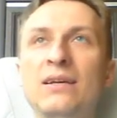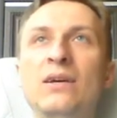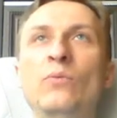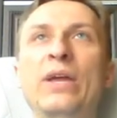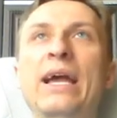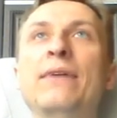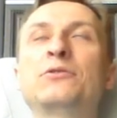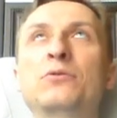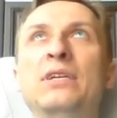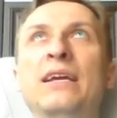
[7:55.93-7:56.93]
we have
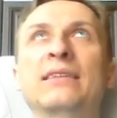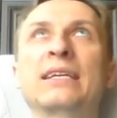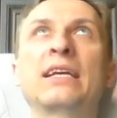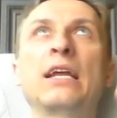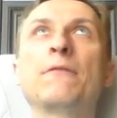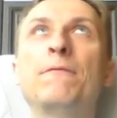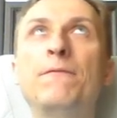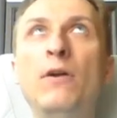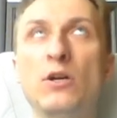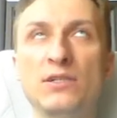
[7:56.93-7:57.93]
to kick the king
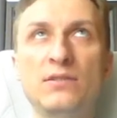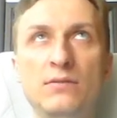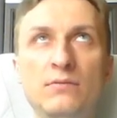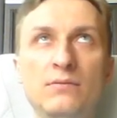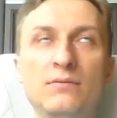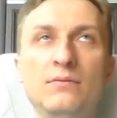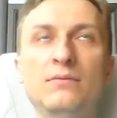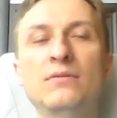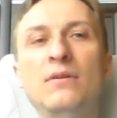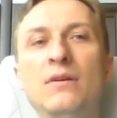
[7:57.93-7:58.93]
first.
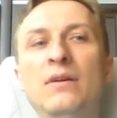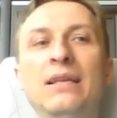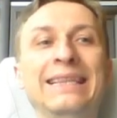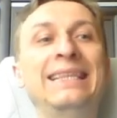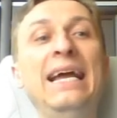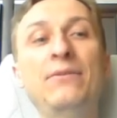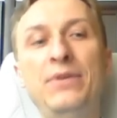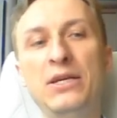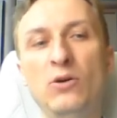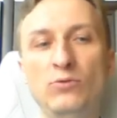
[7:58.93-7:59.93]
Then we go